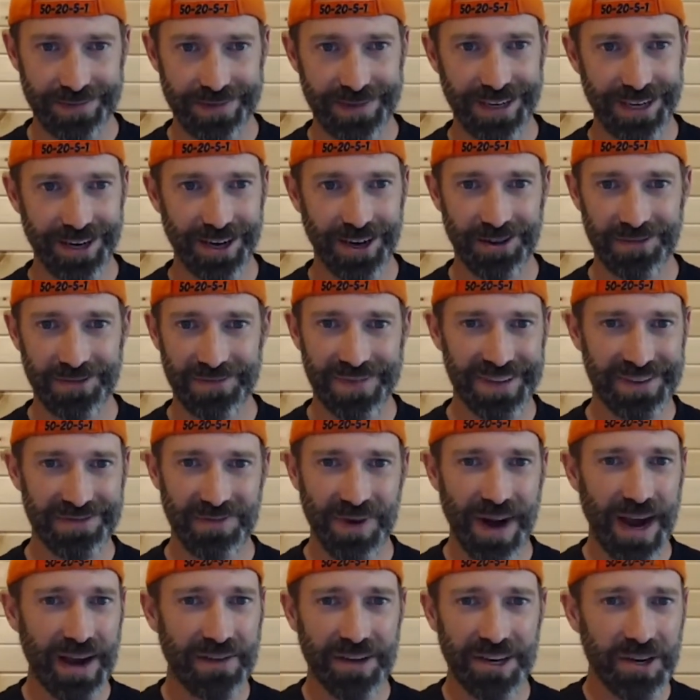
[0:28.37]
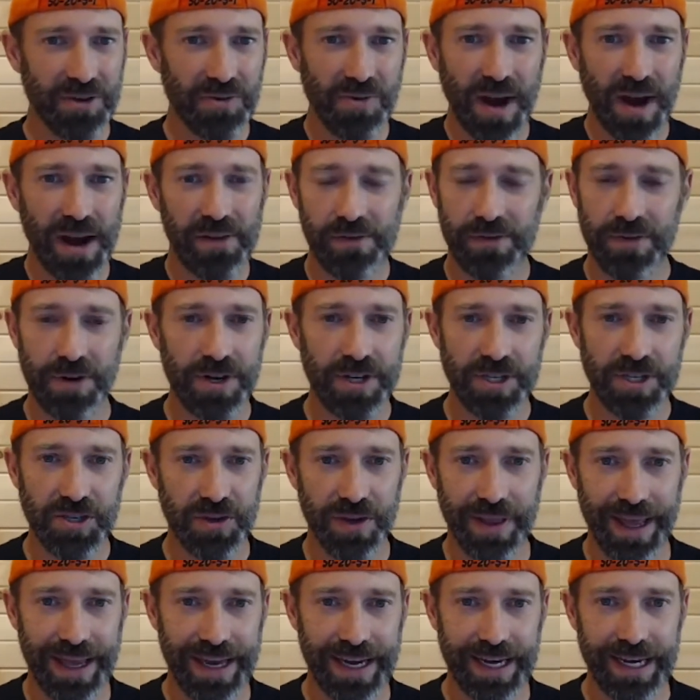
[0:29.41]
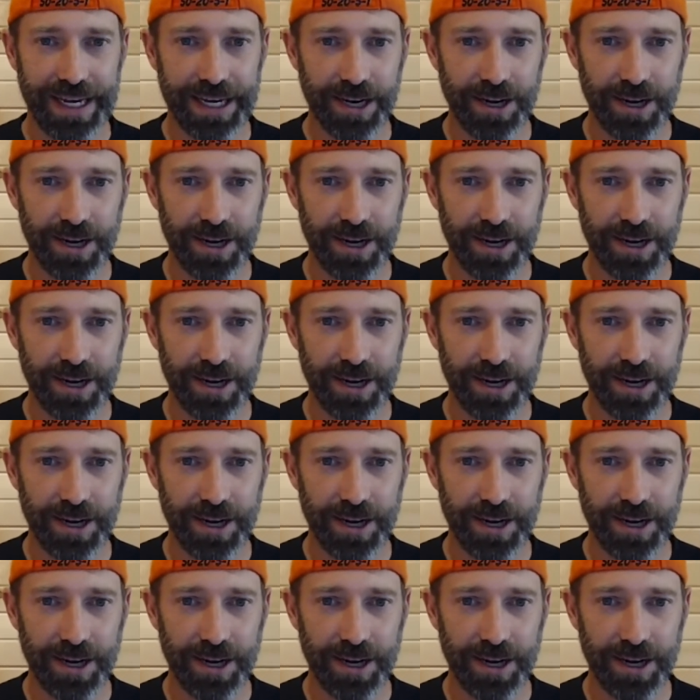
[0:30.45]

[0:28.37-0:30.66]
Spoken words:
Good rivalries do that.